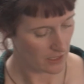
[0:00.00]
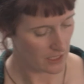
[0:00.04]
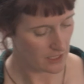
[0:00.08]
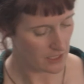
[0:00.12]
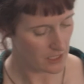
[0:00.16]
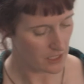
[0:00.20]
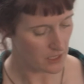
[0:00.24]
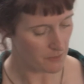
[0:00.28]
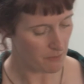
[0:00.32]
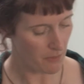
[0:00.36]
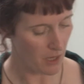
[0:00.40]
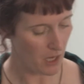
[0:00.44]

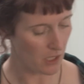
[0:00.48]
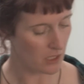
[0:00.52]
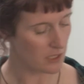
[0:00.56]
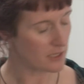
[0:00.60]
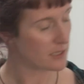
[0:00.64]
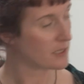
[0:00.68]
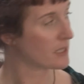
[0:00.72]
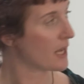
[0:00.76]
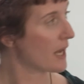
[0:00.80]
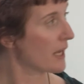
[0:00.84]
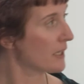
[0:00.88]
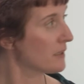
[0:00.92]
This is
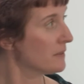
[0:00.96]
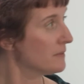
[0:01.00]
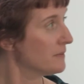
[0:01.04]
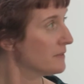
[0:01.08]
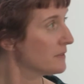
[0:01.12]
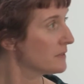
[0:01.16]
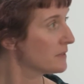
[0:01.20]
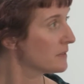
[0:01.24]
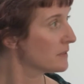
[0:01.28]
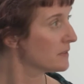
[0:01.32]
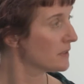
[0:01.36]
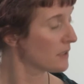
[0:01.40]
Marla
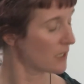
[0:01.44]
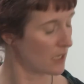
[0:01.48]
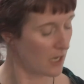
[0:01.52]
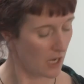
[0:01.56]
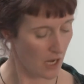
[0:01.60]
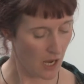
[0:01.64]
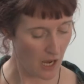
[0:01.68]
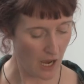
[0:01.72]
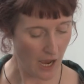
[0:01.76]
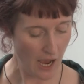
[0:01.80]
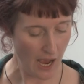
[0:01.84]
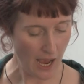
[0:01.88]
Sen,
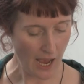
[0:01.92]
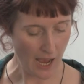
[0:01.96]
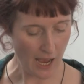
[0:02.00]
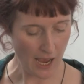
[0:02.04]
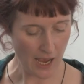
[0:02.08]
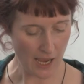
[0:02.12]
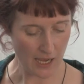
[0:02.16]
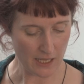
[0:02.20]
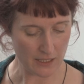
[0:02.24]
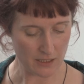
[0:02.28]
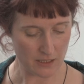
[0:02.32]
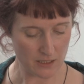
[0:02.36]

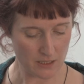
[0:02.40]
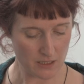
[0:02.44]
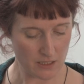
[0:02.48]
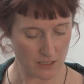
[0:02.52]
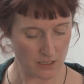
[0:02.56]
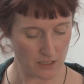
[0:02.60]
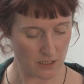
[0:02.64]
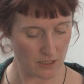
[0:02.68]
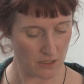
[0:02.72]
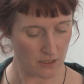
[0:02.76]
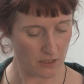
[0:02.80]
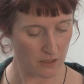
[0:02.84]

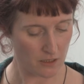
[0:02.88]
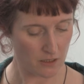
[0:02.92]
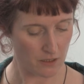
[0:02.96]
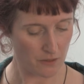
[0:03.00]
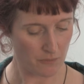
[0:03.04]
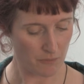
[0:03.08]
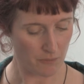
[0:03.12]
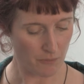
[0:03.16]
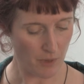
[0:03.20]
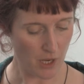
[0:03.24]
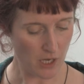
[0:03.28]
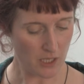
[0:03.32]
and
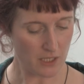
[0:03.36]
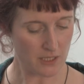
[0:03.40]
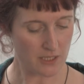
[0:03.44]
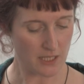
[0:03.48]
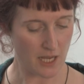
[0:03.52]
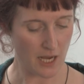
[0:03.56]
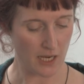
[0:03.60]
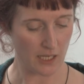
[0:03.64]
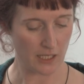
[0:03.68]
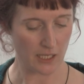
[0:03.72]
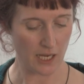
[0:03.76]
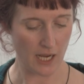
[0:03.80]
Marla
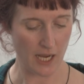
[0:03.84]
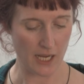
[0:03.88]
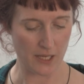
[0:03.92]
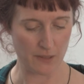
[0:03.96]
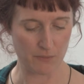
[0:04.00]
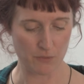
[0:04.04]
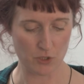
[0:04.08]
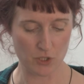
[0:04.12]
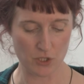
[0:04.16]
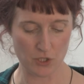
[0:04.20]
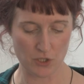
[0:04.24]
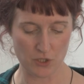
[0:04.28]
Sen
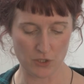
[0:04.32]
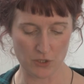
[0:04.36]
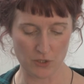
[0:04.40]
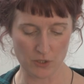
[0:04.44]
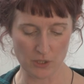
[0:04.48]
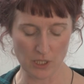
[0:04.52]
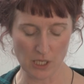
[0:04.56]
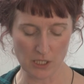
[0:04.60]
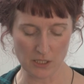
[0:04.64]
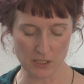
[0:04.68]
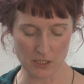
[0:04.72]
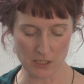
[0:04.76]
came
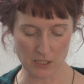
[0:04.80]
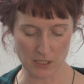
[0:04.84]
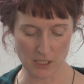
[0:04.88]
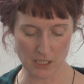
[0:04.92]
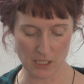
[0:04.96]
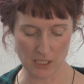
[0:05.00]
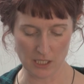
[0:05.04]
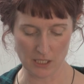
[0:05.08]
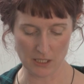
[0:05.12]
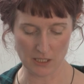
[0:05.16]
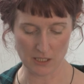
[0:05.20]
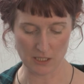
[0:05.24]
to London
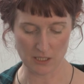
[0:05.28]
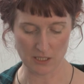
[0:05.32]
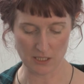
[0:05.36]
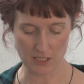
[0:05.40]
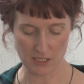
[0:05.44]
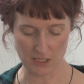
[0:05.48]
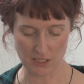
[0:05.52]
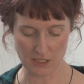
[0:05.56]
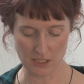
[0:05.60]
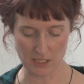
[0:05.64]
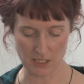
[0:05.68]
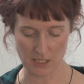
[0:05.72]
in the
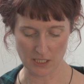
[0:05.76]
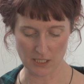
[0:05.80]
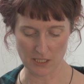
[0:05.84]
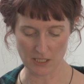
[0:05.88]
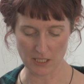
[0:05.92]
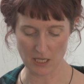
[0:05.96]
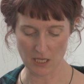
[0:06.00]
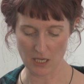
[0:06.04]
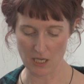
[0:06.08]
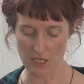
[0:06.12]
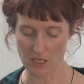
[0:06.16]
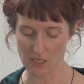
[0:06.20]

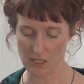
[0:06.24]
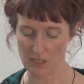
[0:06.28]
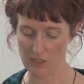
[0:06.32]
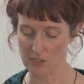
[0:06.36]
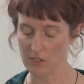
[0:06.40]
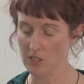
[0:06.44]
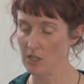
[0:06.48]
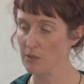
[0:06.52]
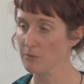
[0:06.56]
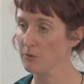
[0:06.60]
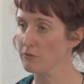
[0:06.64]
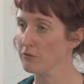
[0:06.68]
60s, a
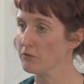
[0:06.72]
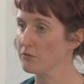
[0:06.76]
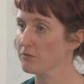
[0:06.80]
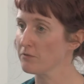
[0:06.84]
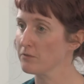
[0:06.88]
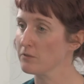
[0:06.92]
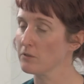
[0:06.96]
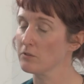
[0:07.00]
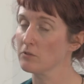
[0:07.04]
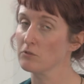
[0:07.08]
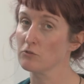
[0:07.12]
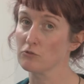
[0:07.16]
time of
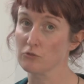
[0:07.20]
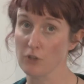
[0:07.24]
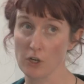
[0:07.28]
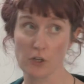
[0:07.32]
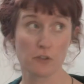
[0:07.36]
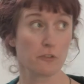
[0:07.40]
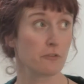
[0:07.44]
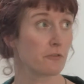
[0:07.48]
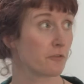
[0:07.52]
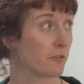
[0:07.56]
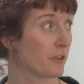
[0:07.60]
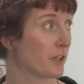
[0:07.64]

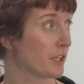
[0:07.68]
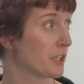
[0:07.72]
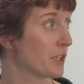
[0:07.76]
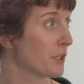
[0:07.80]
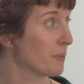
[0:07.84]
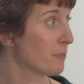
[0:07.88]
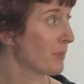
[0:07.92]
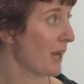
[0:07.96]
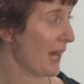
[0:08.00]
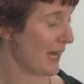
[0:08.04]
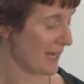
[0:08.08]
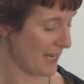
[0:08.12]
growth
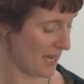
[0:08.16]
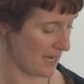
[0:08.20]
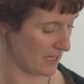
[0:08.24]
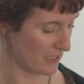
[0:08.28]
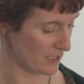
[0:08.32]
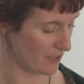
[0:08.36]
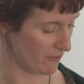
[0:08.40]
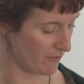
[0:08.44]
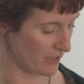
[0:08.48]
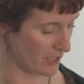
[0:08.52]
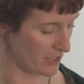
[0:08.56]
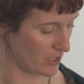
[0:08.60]
for black
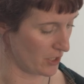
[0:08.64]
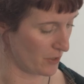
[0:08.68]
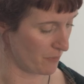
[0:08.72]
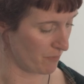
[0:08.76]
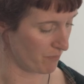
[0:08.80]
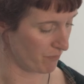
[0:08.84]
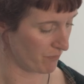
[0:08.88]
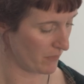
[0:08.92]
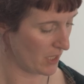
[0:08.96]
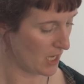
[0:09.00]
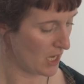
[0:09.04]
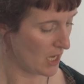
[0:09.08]

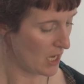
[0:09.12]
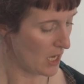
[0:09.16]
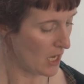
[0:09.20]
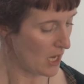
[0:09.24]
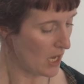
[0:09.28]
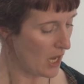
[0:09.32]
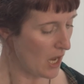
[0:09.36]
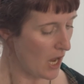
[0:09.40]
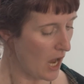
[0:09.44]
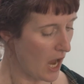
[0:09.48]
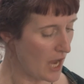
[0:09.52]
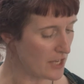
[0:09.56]
activism.
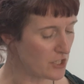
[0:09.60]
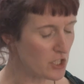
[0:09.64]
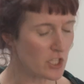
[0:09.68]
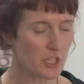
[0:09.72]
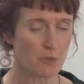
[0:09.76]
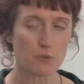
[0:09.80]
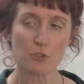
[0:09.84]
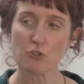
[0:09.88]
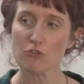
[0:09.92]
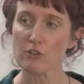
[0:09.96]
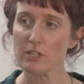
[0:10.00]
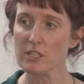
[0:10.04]
And
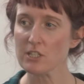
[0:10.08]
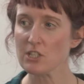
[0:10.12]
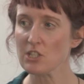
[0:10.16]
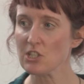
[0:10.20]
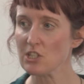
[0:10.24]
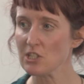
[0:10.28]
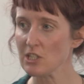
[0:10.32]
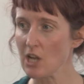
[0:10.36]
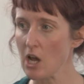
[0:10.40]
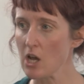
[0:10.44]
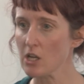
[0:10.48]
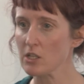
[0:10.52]
she was really
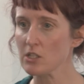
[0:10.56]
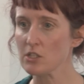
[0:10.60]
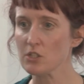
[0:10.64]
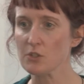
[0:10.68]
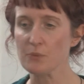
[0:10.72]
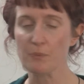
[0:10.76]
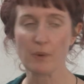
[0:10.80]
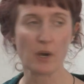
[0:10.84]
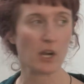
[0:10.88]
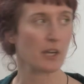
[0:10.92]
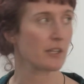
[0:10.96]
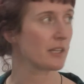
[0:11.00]

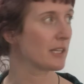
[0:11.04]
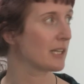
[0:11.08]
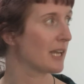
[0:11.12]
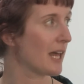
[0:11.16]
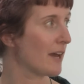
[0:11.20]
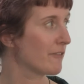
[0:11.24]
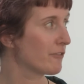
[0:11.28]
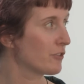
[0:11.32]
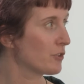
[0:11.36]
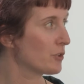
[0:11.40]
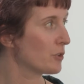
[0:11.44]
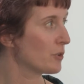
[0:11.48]
stunned by the
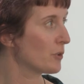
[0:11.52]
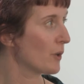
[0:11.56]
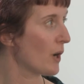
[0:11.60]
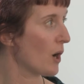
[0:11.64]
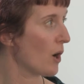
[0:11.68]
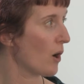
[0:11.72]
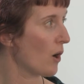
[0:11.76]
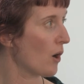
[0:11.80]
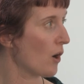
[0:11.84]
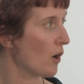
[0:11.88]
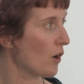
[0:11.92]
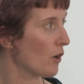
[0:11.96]
level
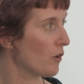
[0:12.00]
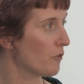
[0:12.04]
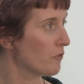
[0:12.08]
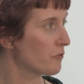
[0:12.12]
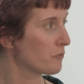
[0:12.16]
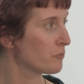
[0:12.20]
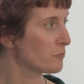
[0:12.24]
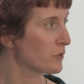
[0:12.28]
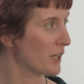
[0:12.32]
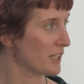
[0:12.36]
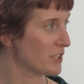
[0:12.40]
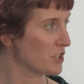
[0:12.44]

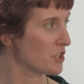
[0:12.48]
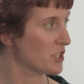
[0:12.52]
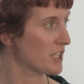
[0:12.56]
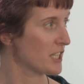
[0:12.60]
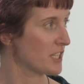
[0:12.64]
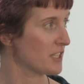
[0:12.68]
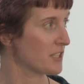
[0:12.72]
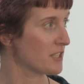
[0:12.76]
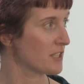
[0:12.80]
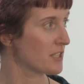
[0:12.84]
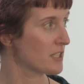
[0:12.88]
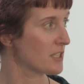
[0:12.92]
of
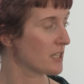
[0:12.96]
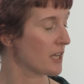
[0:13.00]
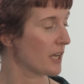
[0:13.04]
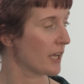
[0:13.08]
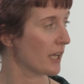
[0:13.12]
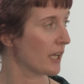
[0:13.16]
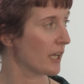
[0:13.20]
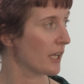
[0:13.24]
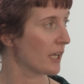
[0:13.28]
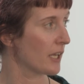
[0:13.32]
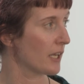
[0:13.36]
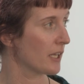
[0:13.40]
prejudice
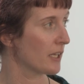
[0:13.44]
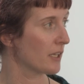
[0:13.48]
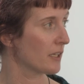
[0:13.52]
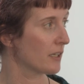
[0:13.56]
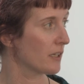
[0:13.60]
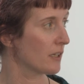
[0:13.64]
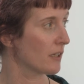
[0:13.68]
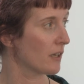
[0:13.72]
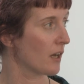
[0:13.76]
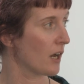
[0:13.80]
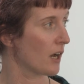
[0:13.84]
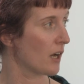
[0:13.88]

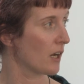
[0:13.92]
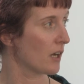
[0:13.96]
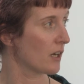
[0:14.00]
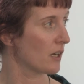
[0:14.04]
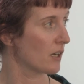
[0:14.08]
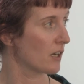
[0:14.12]
in